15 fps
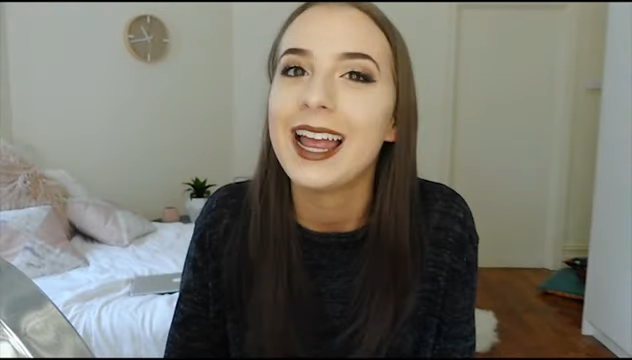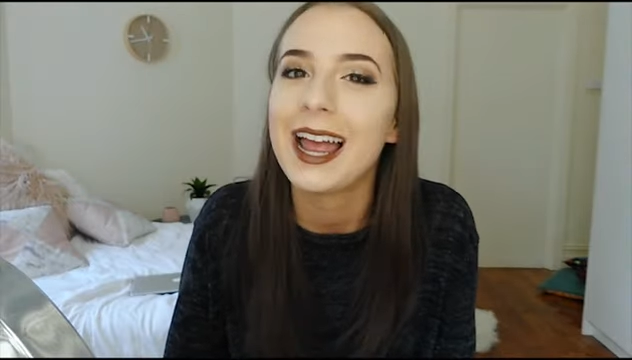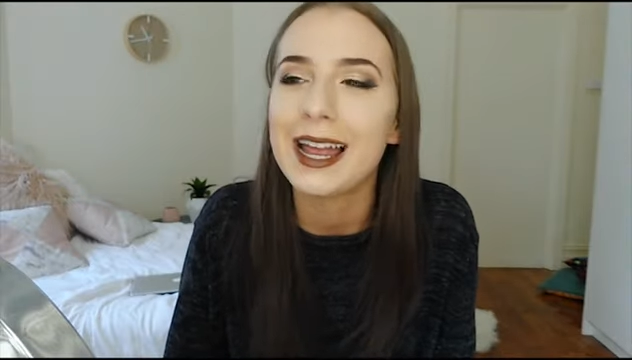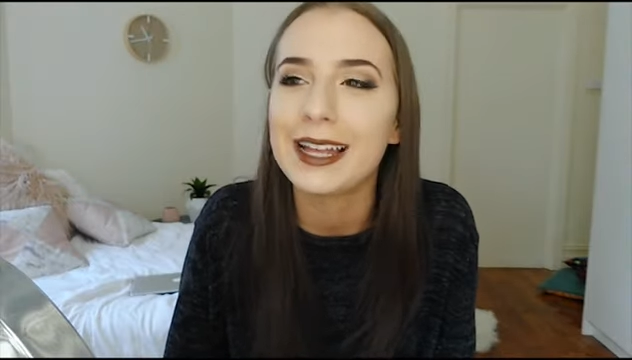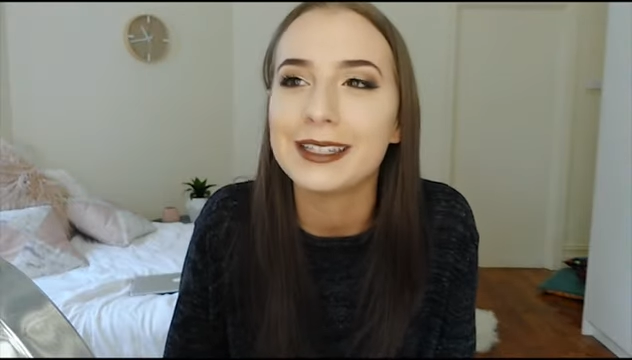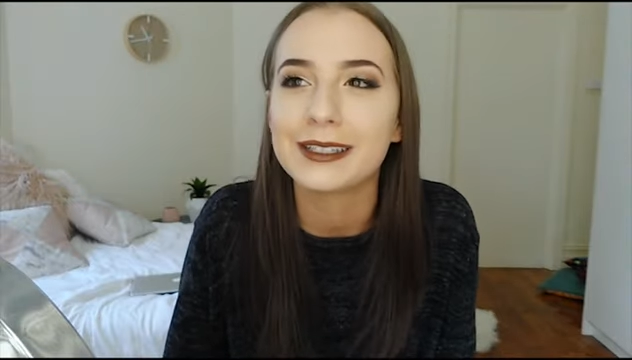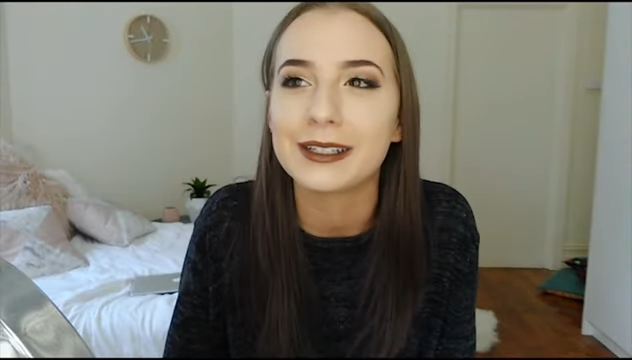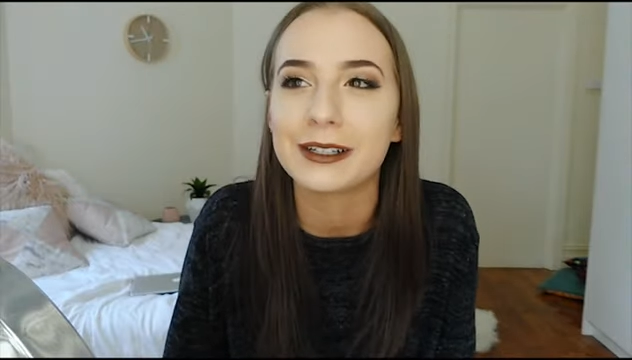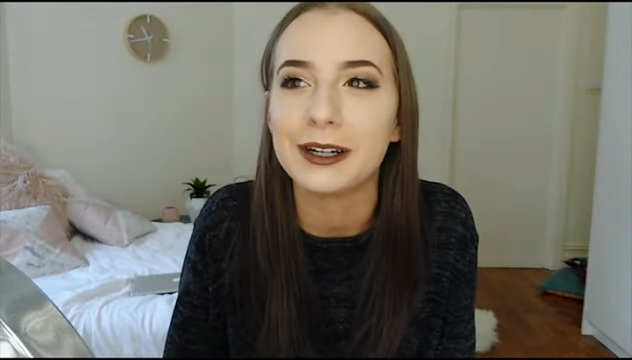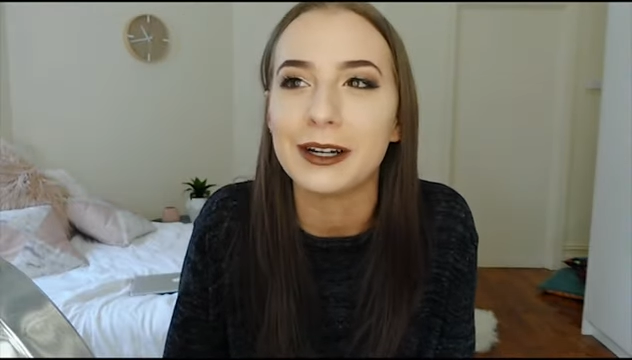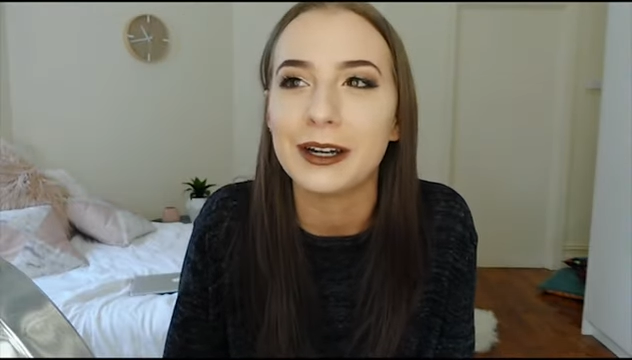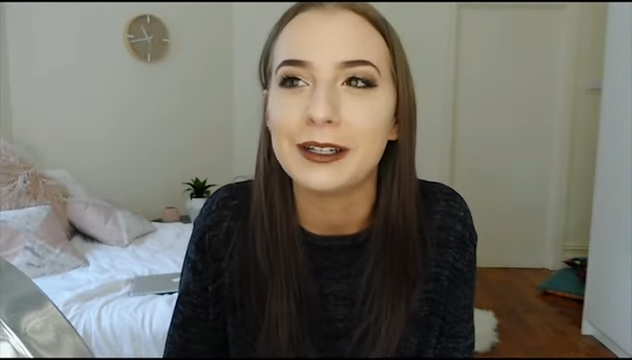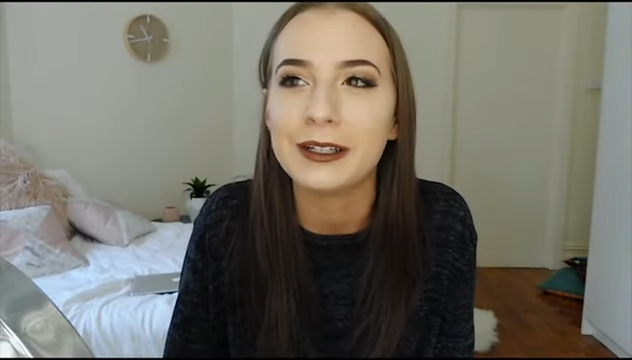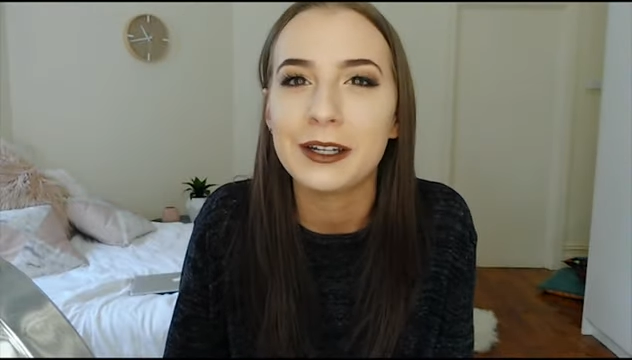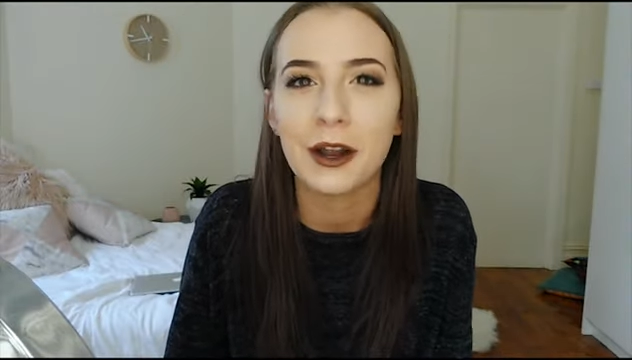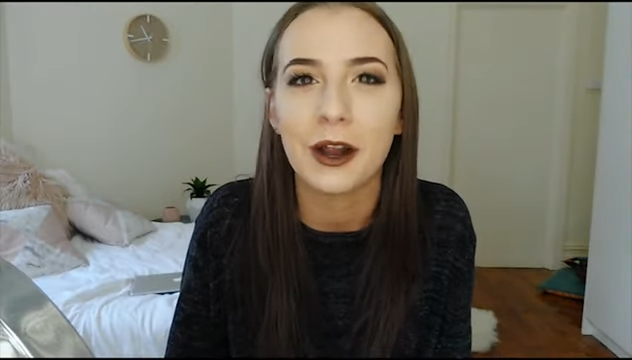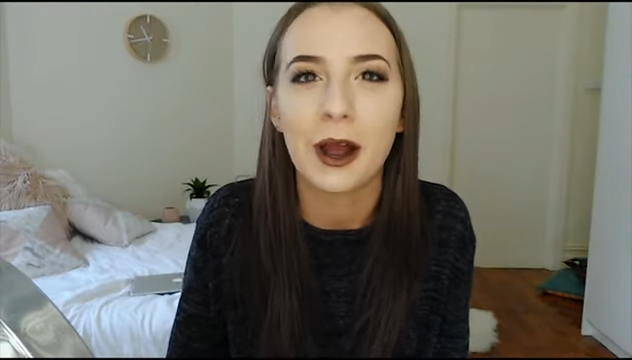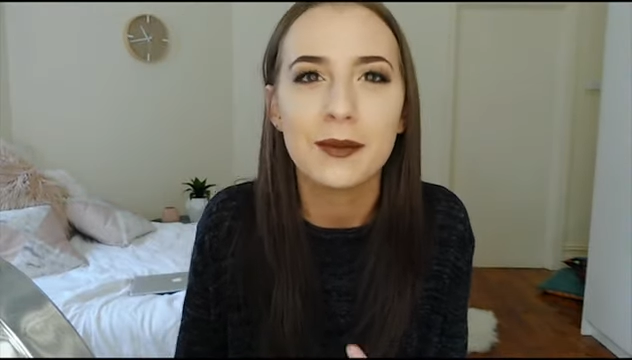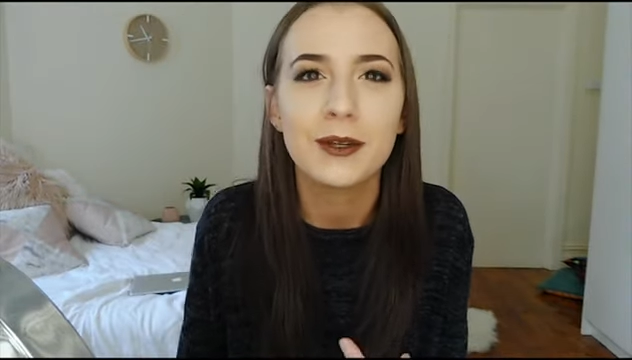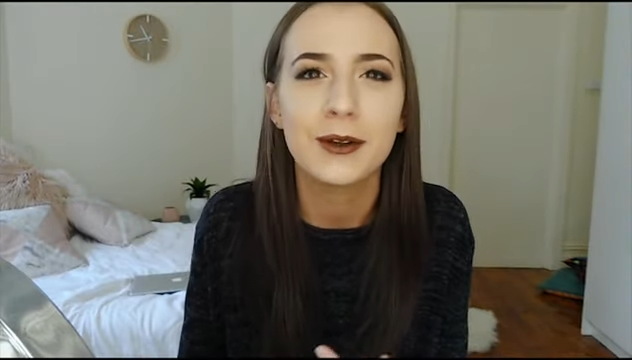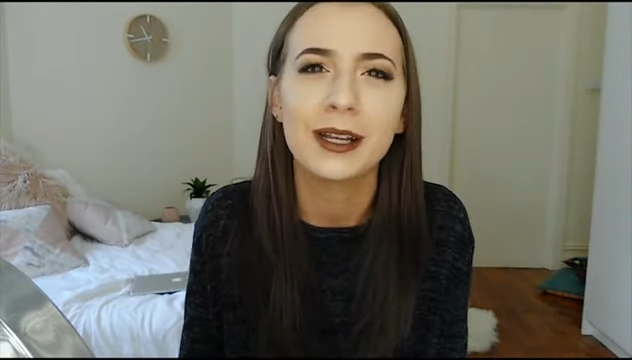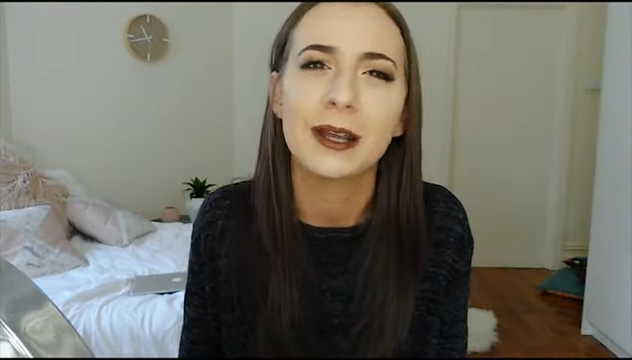and so you know
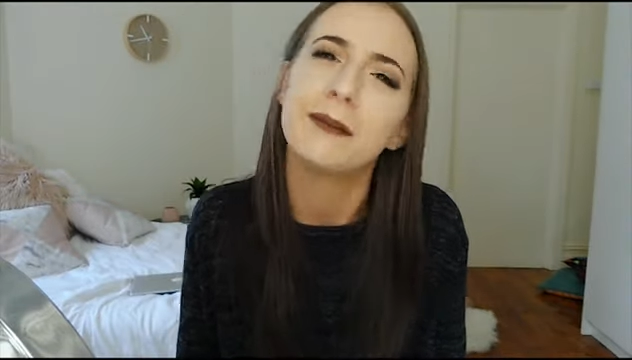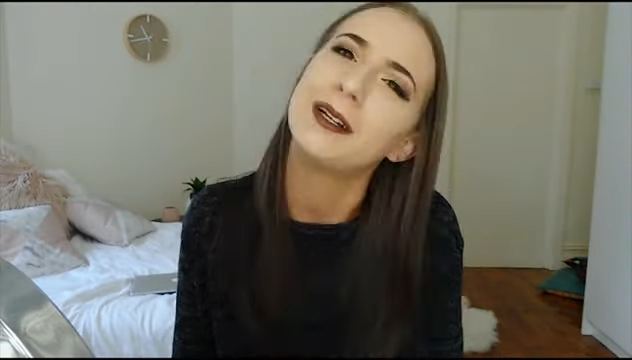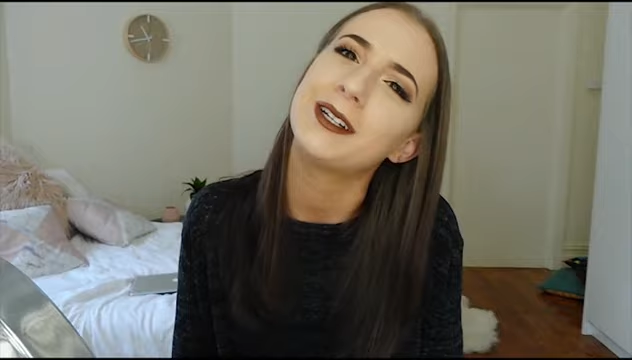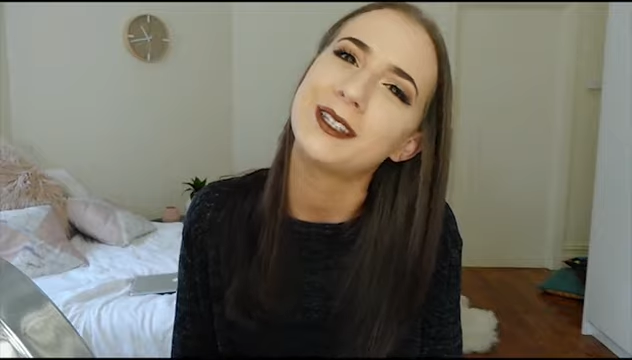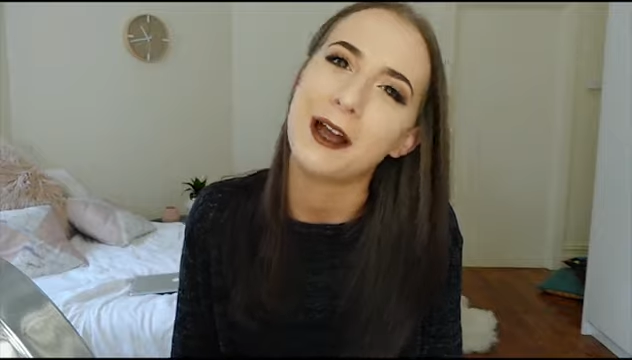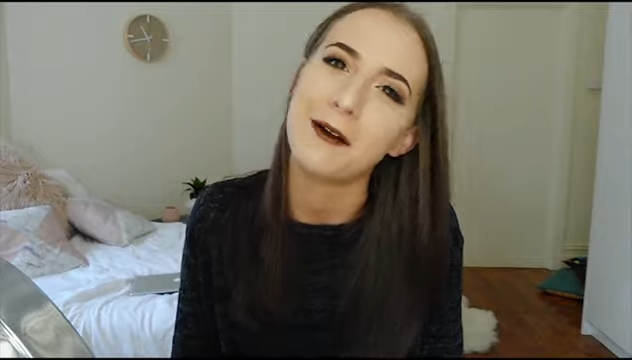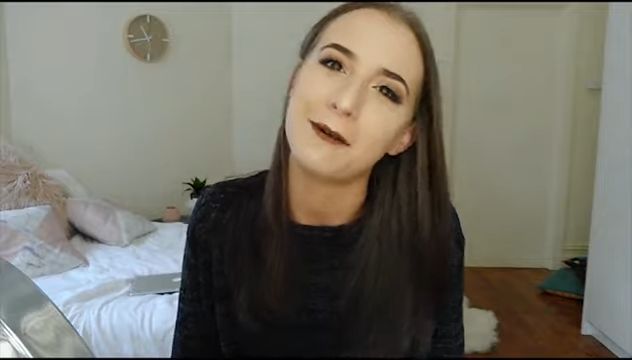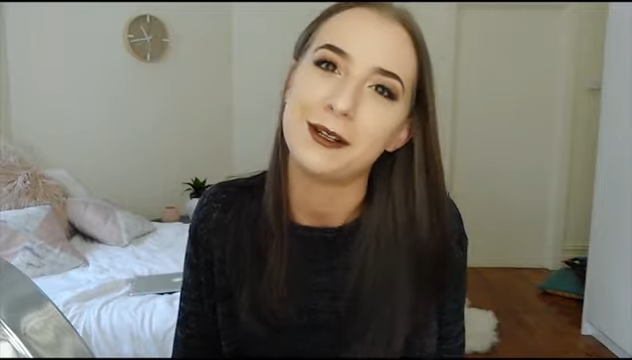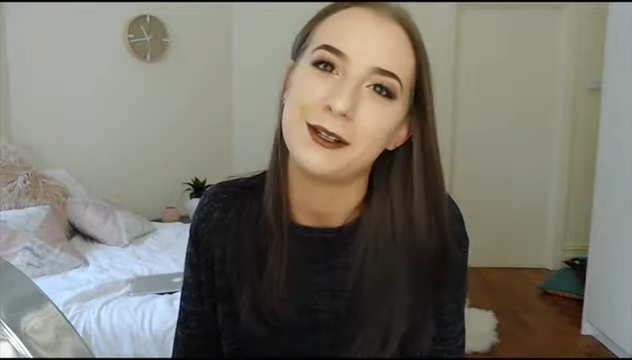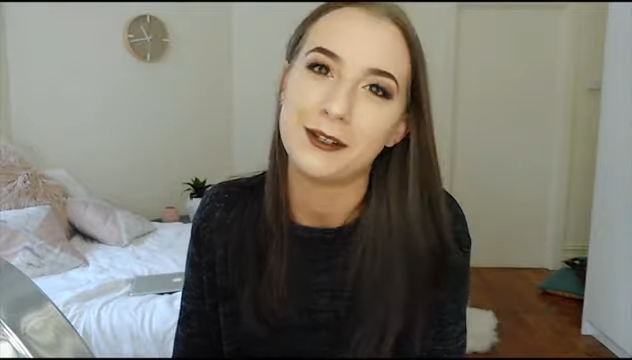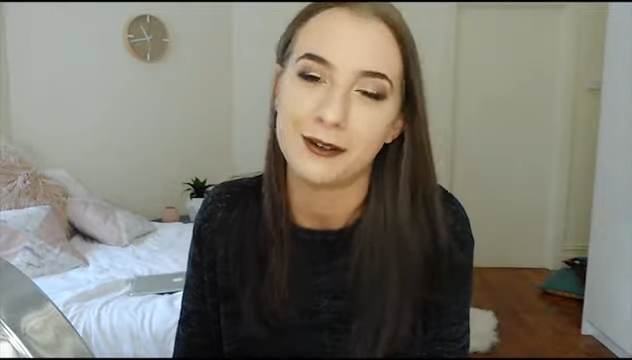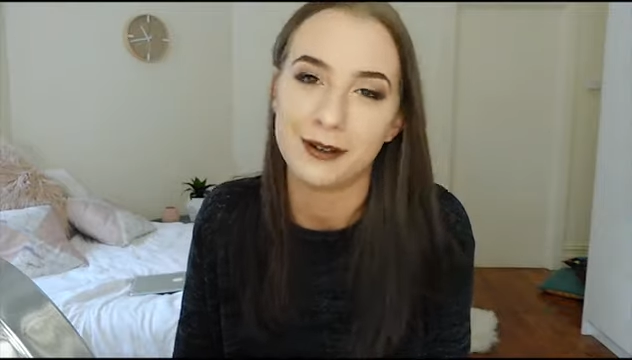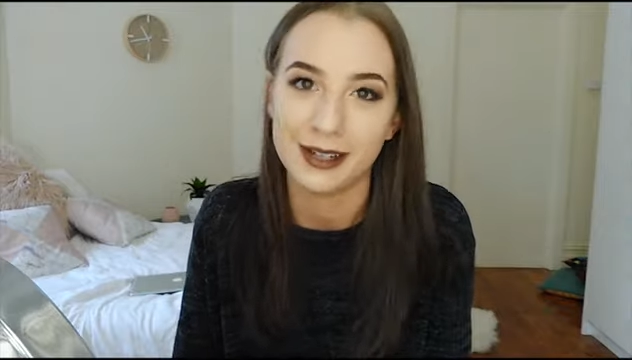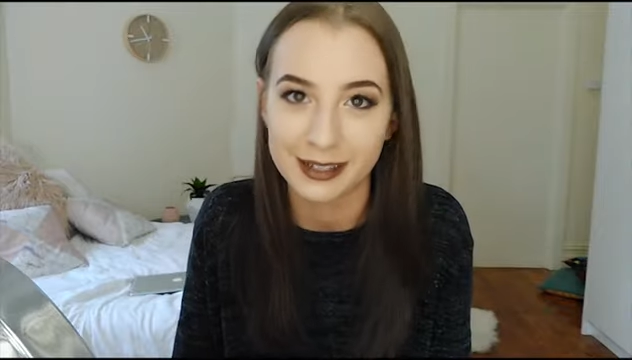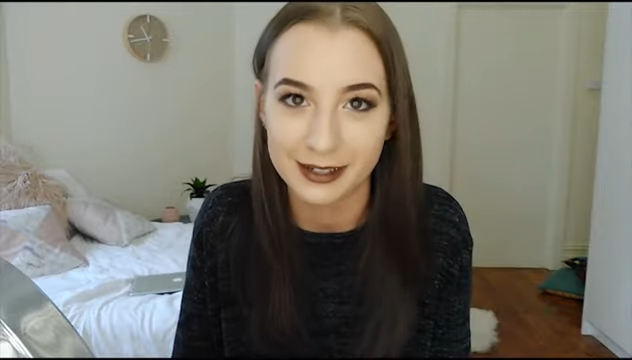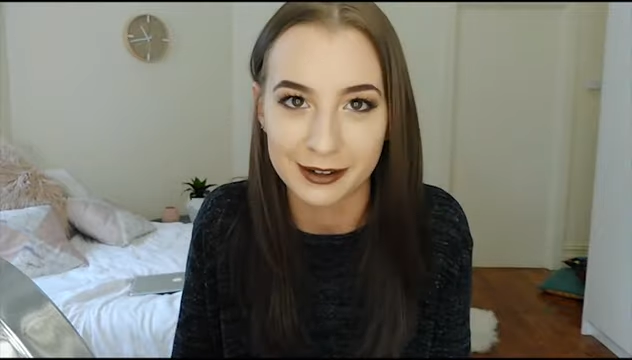I'm doing it because I want to do it,